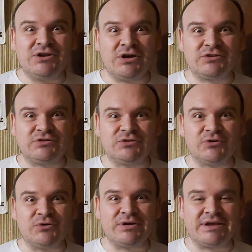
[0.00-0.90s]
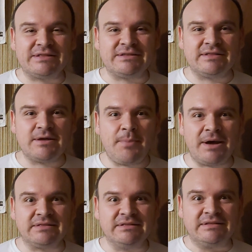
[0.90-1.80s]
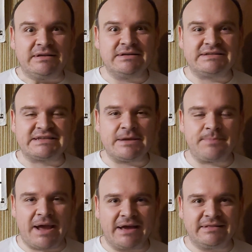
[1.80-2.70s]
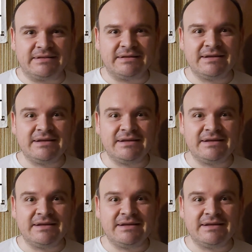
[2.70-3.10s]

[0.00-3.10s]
not to hit the button uh, skip ad.